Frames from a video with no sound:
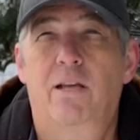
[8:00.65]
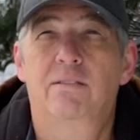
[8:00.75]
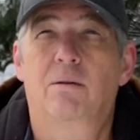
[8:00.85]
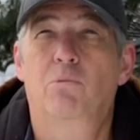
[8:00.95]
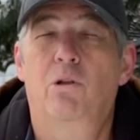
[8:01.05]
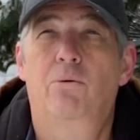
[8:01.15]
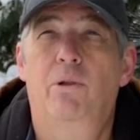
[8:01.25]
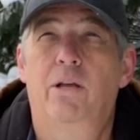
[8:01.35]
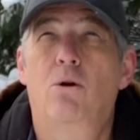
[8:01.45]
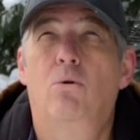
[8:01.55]
on some really,
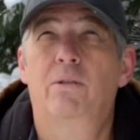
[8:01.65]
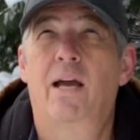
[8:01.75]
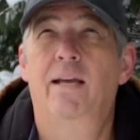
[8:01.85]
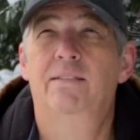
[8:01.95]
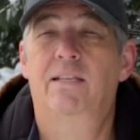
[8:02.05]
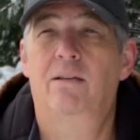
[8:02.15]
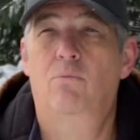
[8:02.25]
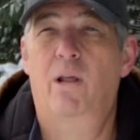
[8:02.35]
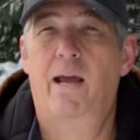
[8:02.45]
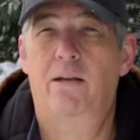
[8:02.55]
really cold nights and
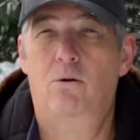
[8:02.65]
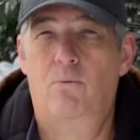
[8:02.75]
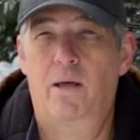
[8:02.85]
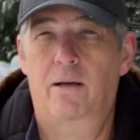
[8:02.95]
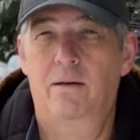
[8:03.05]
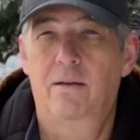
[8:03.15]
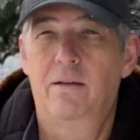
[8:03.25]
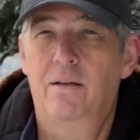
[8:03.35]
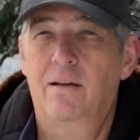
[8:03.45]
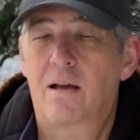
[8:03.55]
when I don't want to
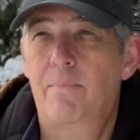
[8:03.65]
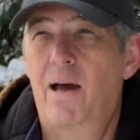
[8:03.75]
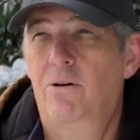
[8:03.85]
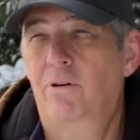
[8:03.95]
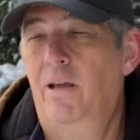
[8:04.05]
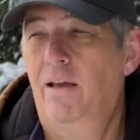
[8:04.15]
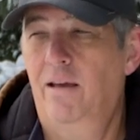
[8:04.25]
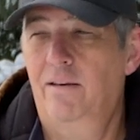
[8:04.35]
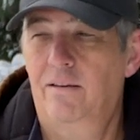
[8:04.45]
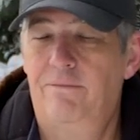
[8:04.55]
come out
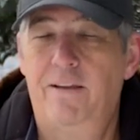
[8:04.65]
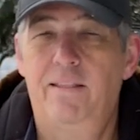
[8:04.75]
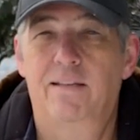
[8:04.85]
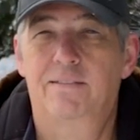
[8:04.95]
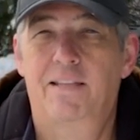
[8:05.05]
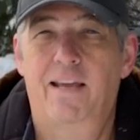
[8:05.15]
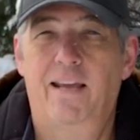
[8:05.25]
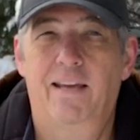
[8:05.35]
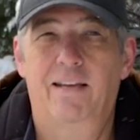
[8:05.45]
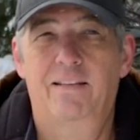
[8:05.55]
and feed this
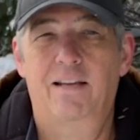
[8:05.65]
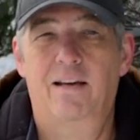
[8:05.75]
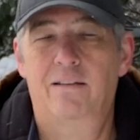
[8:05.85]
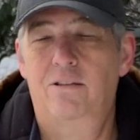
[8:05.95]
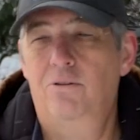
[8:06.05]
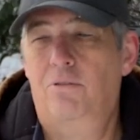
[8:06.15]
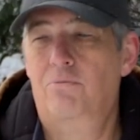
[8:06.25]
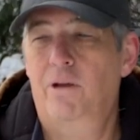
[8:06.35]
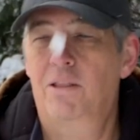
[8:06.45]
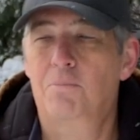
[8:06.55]
thing at 2 or
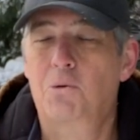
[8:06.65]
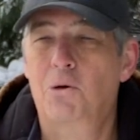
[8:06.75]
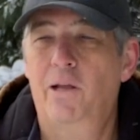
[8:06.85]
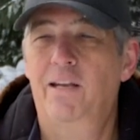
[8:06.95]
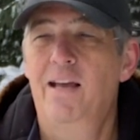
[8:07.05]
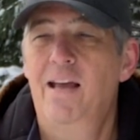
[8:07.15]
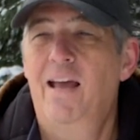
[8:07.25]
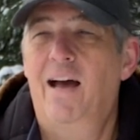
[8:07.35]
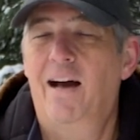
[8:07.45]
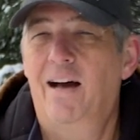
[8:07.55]
3 in the morning.
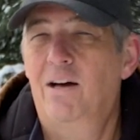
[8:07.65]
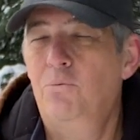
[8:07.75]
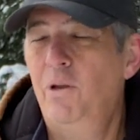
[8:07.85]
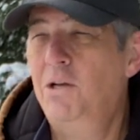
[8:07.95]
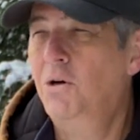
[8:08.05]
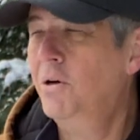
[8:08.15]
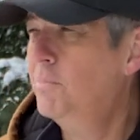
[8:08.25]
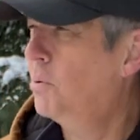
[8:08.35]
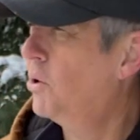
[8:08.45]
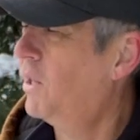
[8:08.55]
We
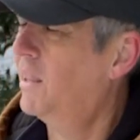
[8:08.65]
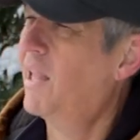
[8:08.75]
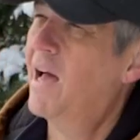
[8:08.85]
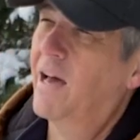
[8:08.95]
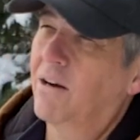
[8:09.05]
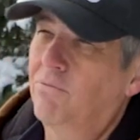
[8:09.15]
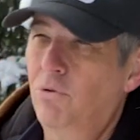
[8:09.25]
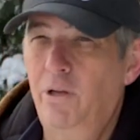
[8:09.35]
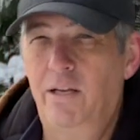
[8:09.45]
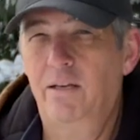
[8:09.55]
could put a lot of
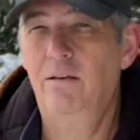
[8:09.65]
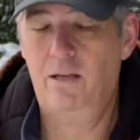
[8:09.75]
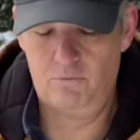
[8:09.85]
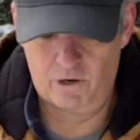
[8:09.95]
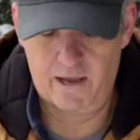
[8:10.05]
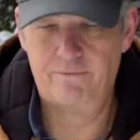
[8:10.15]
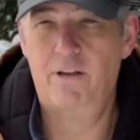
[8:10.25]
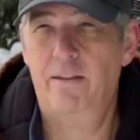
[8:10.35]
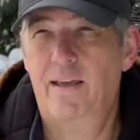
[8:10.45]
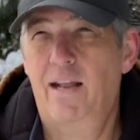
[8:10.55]
wood in, and we have
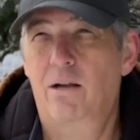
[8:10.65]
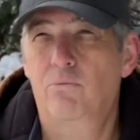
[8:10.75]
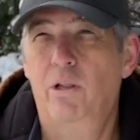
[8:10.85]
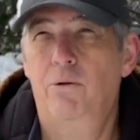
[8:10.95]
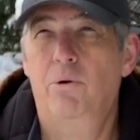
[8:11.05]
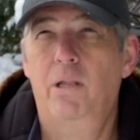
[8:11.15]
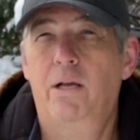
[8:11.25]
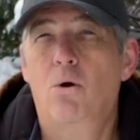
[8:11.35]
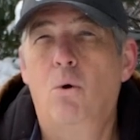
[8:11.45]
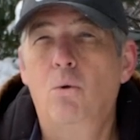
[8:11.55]
done that on really, really
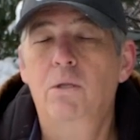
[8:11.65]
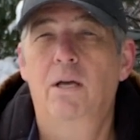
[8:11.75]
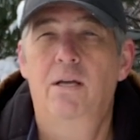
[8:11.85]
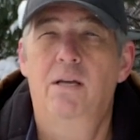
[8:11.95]
cold